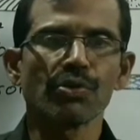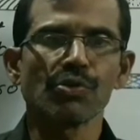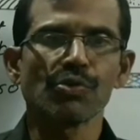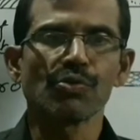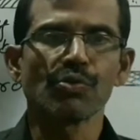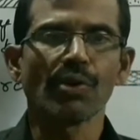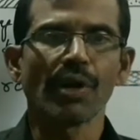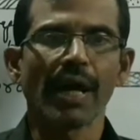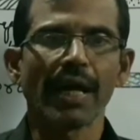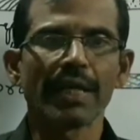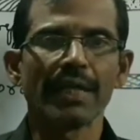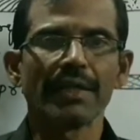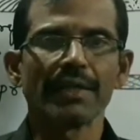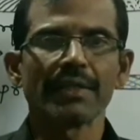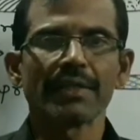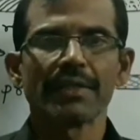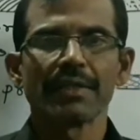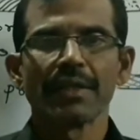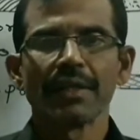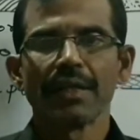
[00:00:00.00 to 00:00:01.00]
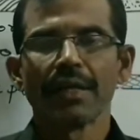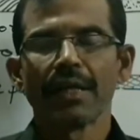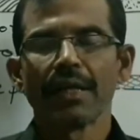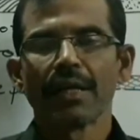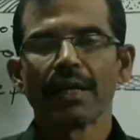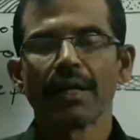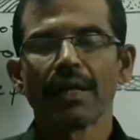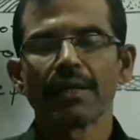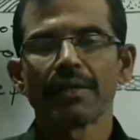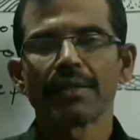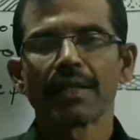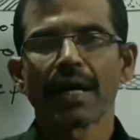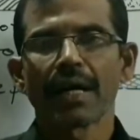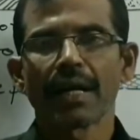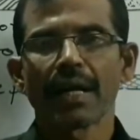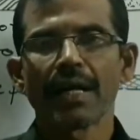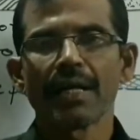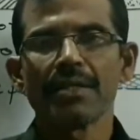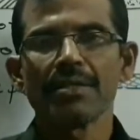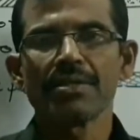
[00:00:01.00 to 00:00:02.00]
to light in
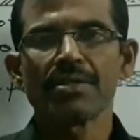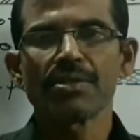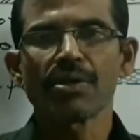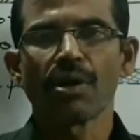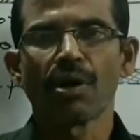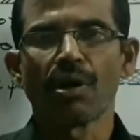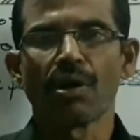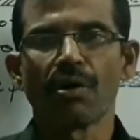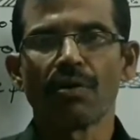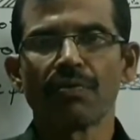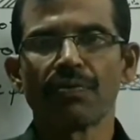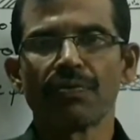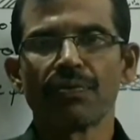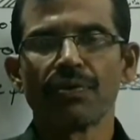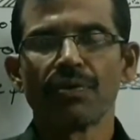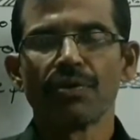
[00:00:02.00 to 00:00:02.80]
the range of